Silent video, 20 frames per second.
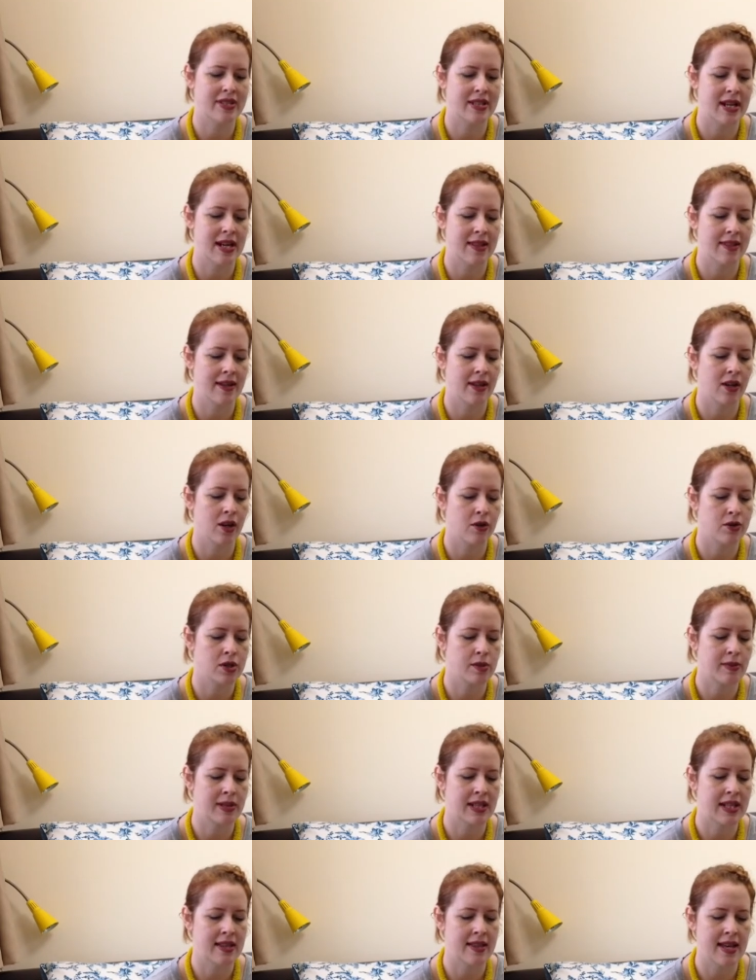And I think
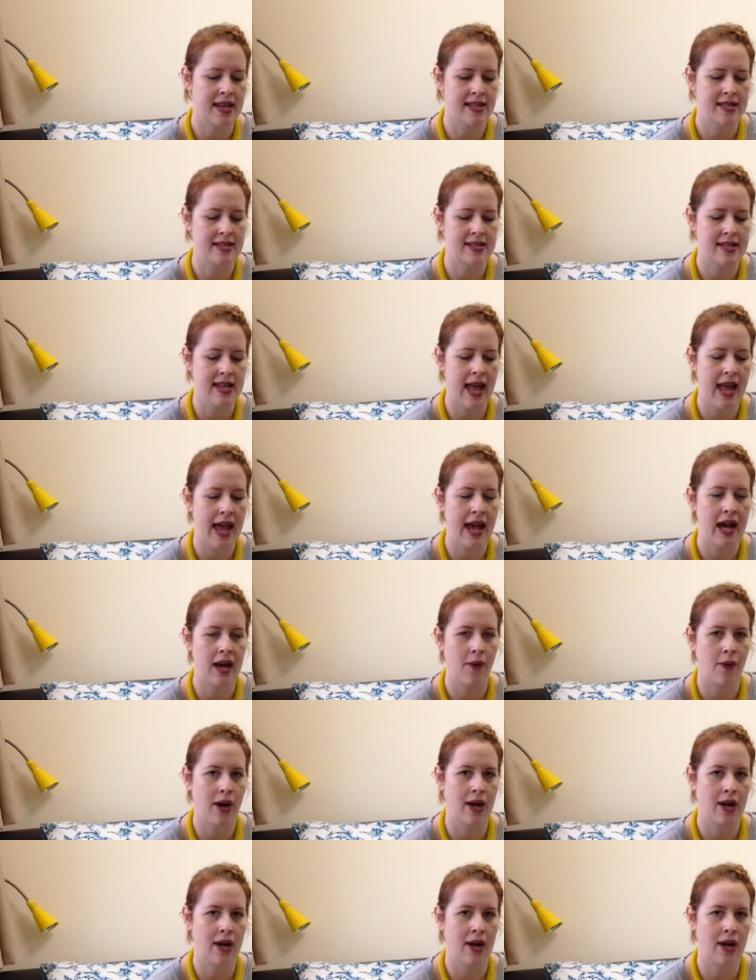ultimately that's how